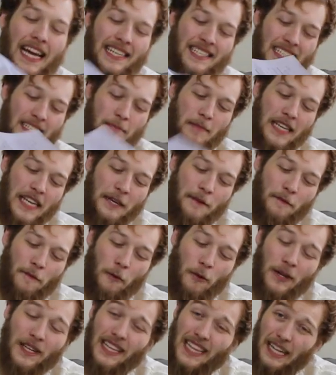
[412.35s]
as some
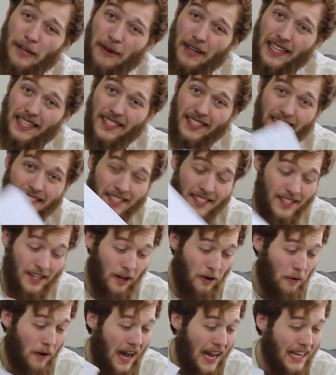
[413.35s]
E40 lyrics,
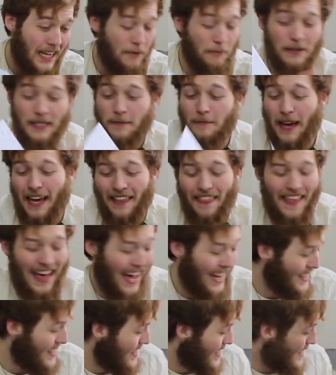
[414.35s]
so I can respect that.